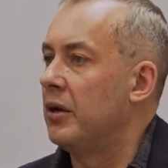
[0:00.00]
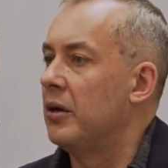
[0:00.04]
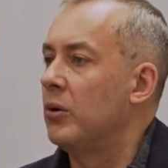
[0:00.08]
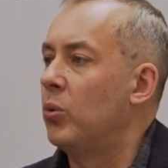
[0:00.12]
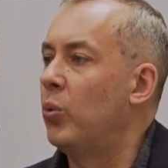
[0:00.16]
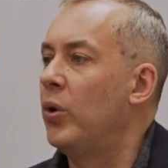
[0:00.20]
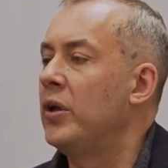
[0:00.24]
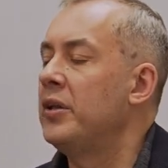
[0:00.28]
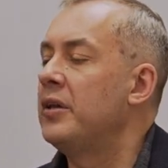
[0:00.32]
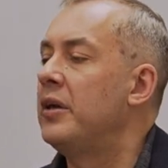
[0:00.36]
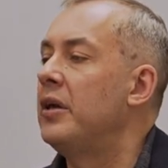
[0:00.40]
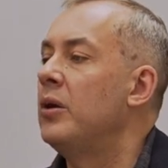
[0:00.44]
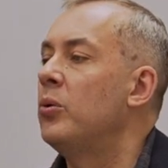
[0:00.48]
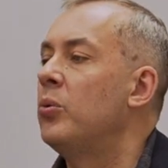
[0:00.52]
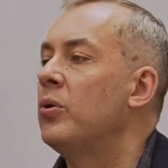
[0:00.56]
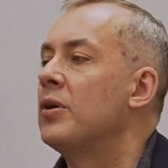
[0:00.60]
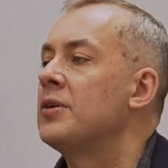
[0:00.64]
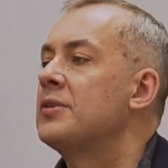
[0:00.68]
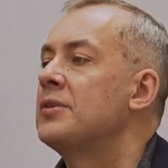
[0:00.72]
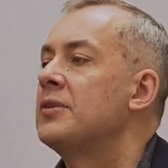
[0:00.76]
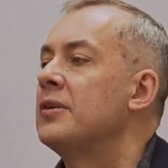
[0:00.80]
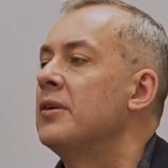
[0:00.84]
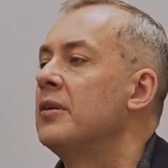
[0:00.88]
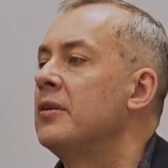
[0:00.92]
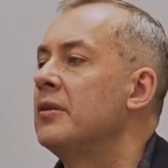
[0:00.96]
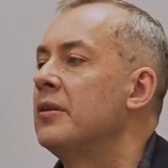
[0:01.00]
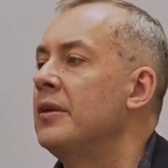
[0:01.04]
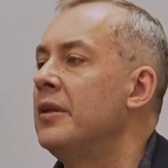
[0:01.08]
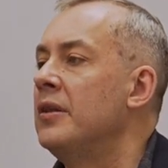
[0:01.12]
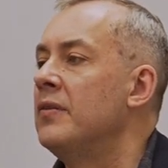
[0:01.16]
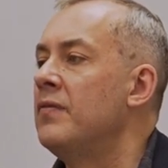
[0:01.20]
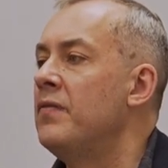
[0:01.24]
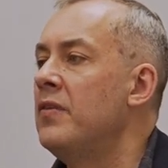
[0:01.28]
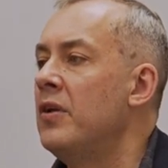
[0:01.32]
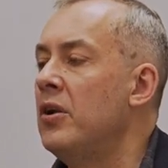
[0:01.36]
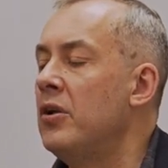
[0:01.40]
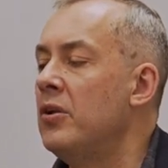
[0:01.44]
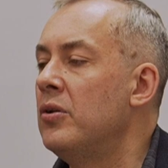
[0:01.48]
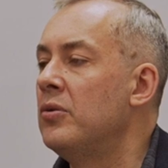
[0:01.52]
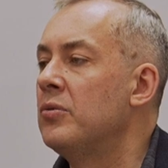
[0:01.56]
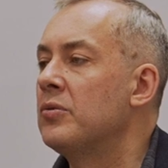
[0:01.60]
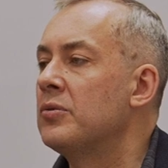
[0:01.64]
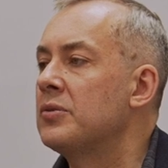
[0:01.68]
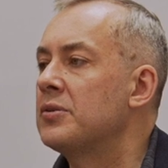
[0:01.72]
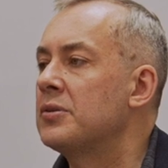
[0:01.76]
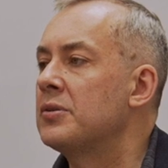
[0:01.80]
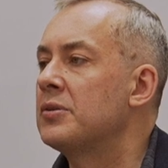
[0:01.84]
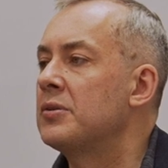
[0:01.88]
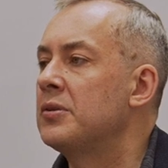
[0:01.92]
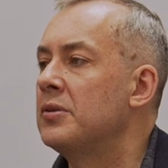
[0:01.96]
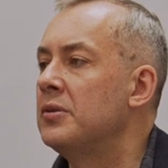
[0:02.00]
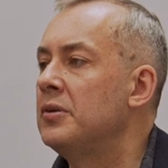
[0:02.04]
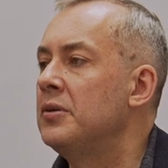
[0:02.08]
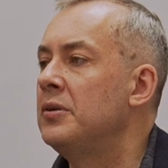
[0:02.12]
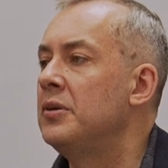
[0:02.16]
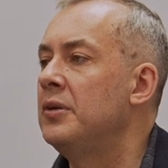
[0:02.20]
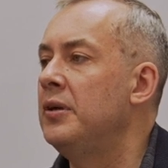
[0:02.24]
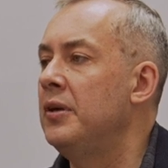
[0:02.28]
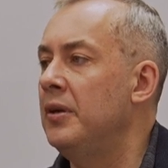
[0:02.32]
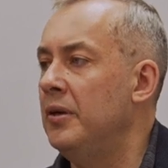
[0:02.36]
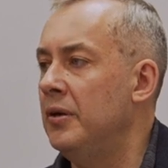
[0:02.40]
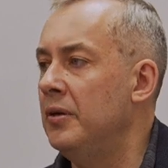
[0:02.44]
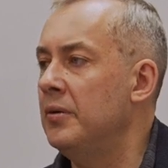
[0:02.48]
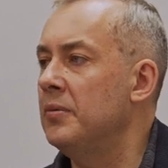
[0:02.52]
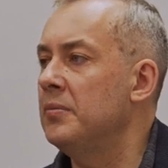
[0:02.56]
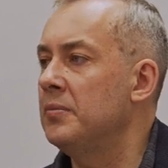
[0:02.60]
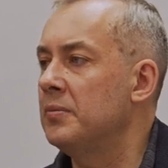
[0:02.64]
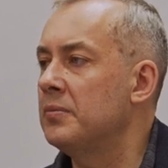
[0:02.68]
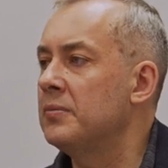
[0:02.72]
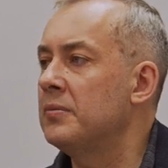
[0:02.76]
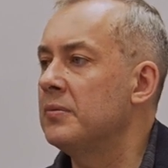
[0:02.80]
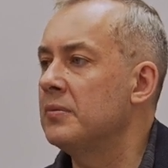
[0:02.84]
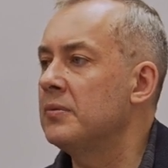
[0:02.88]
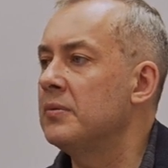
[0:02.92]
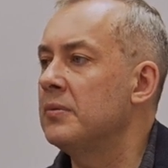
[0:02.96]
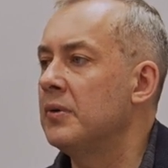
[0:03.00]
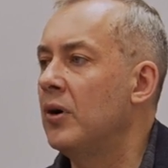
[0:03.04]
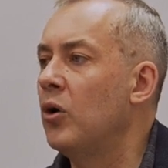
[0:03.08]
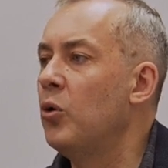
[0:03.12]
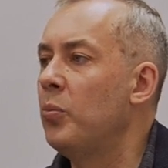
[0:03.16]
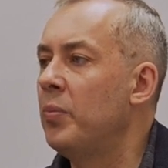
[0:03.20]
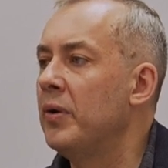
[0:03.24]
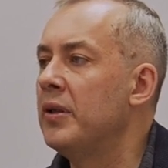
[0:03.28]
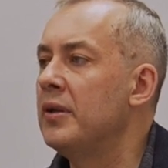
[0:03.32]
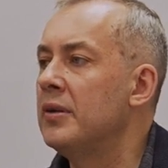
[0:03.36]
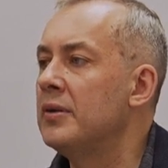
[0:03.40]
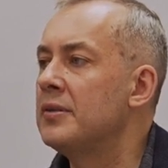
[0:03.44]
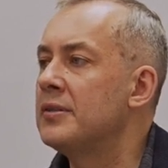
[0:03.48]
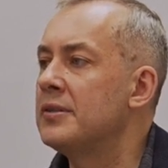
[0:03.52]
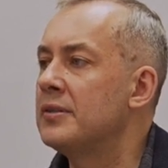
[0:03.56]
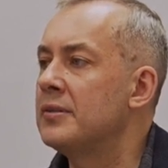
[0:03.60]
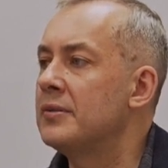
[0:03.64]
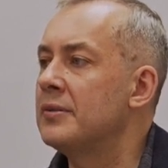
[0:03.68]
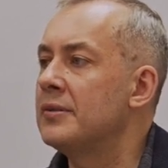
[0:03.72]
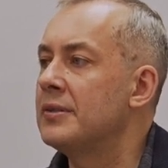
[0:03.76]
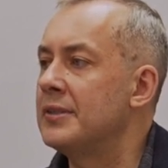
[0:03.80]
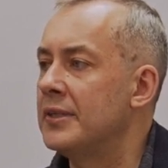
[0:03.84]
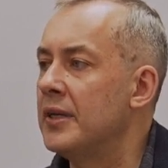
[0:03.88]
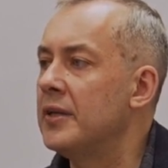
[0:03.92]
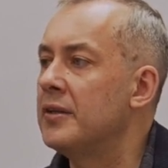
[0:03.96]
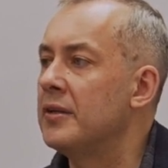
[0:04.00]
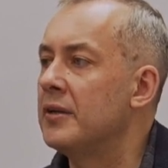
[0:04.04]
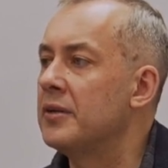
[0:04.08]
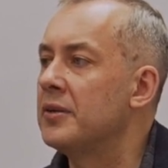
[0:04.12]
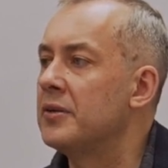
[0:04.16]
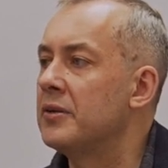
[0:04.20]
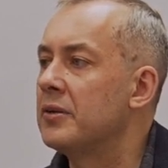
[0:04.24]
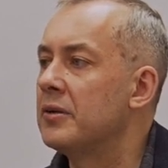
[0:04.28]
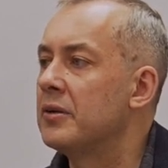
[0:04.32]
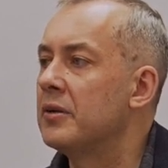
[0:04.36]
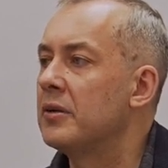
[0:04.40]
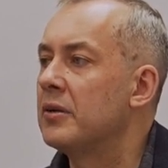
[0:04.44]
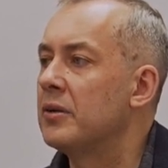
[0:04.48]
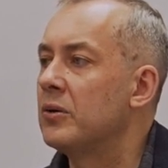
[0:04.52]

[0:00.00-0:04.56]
When he was in, in Vilnius, he openly said it.